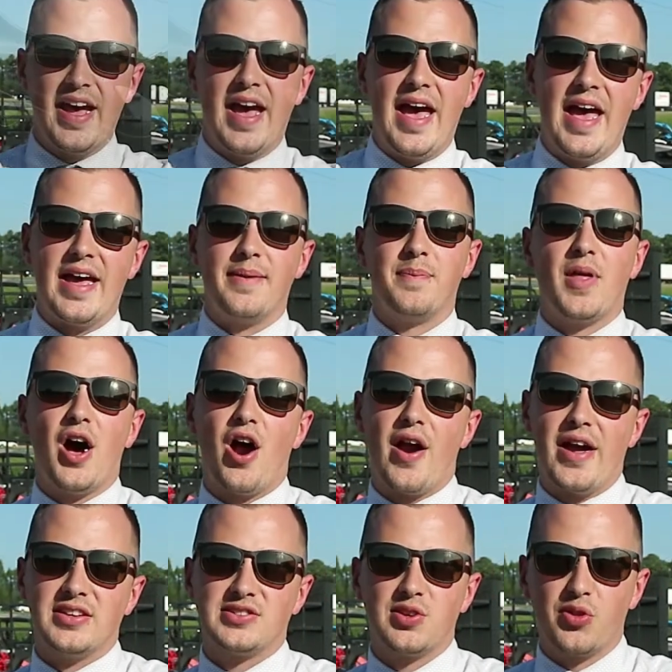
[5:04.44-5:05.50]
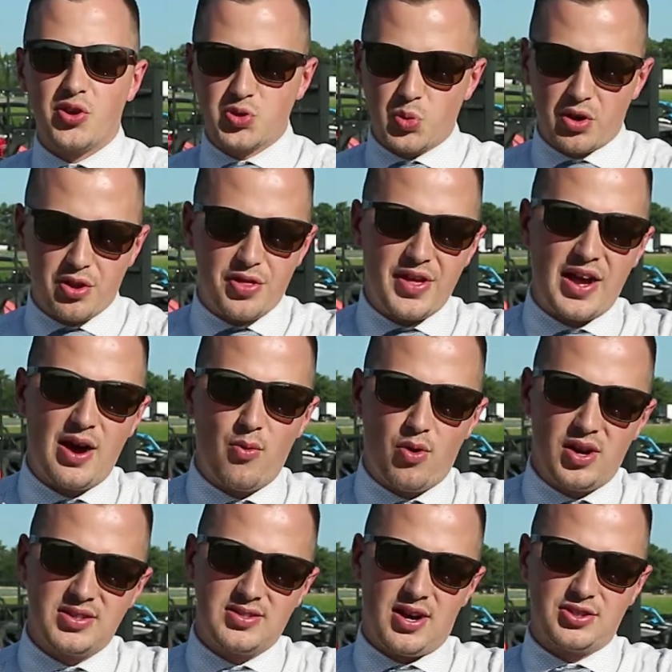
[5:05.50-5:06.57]
Hey, alright, so there's one other thing I
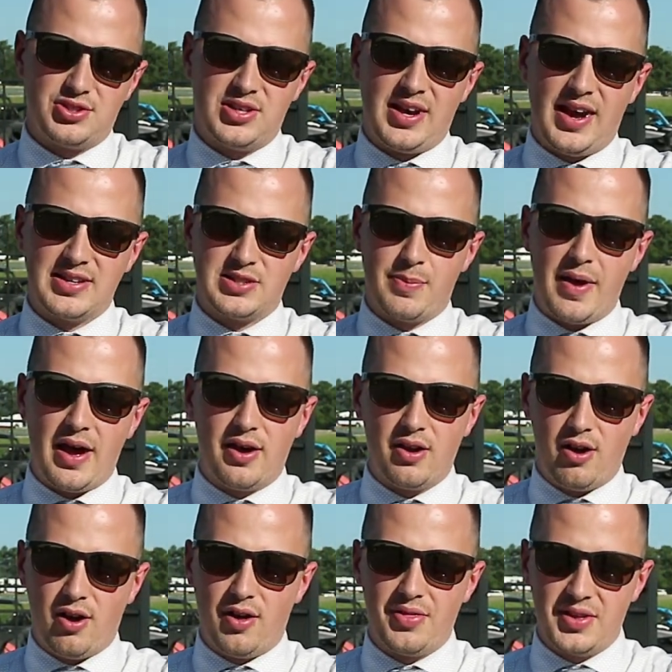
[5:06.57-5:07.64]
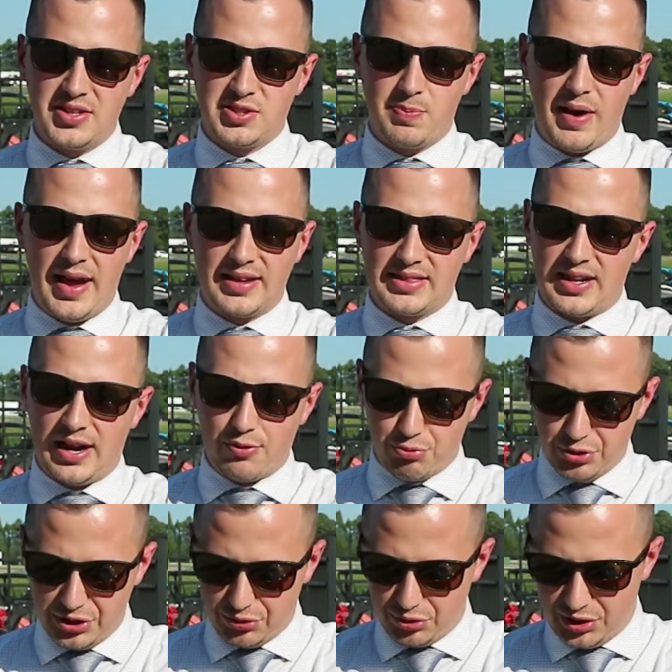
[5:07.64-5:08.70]
want to talk to you guys about on this bike that I
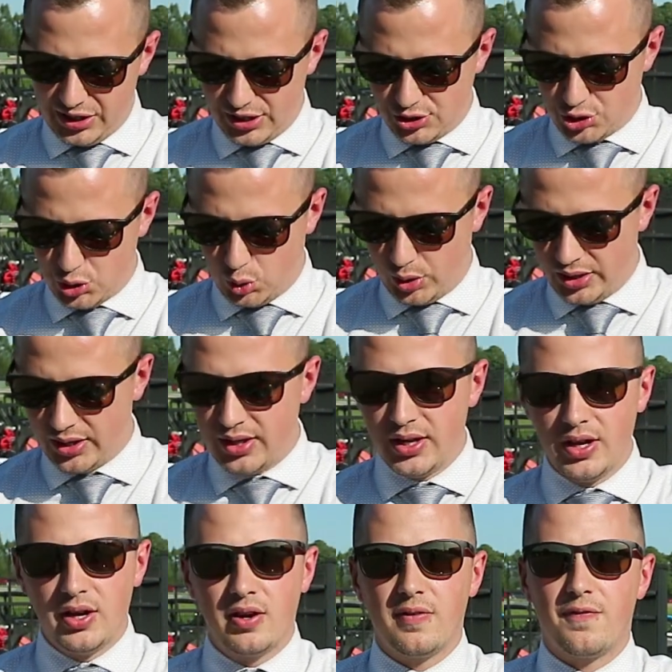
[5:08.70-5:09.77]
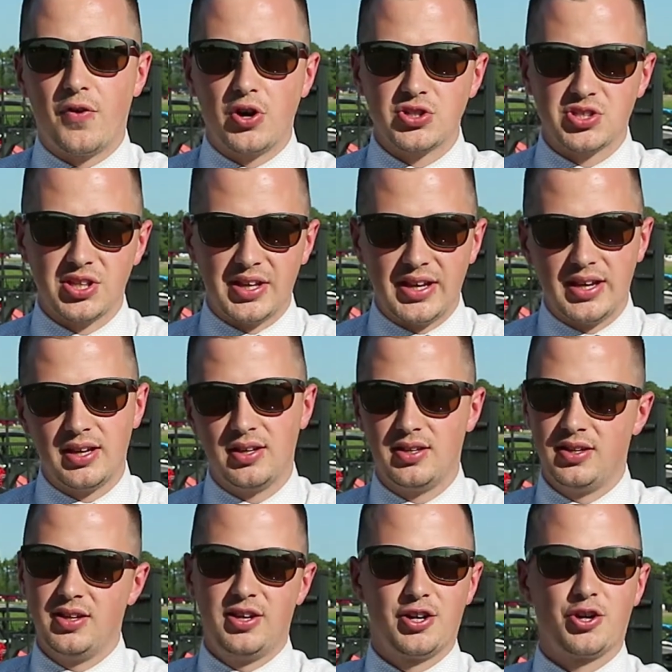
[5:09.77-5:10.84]
really, really enjoy. Firstly,
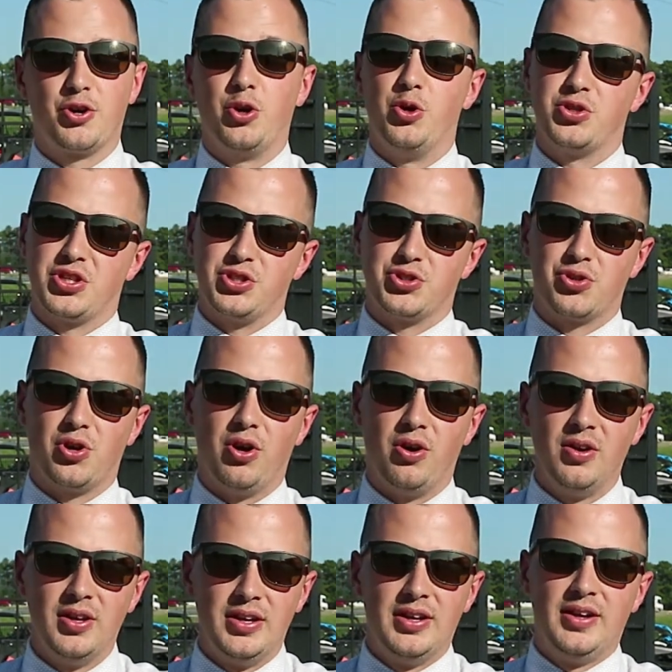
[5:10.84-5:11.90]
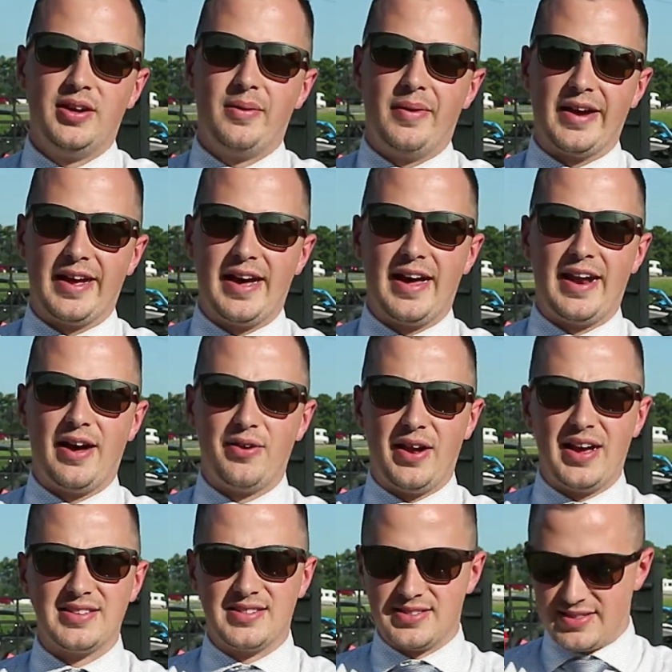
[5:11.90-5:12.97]
cruise control. My God, how
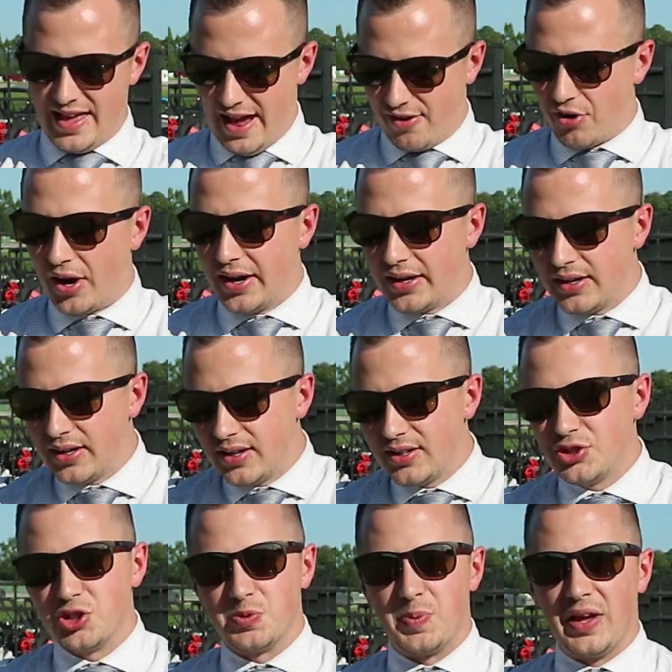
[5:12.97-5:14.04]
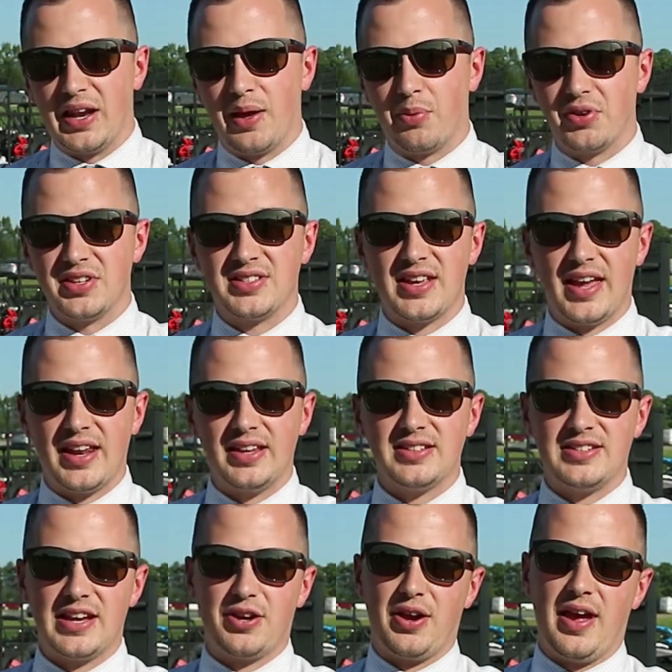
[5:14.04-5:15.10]
nice is that, right? Just being able to set it
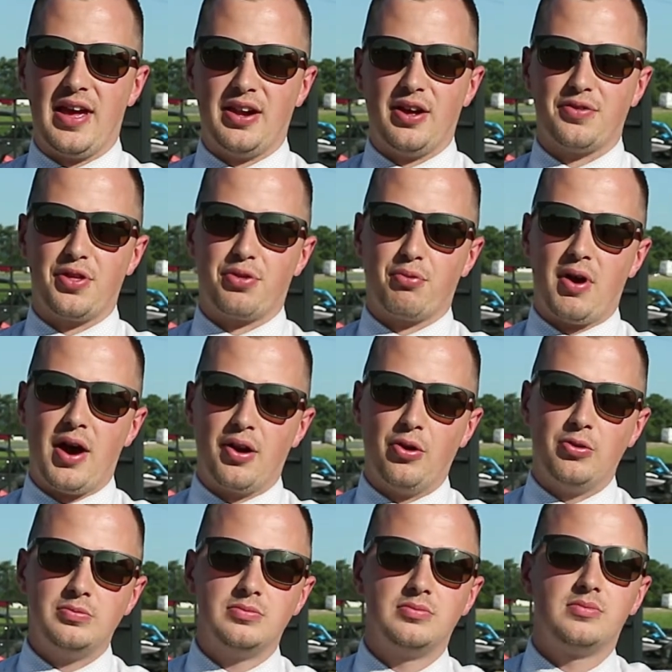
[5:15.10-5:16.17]
and take your hand off the throttle.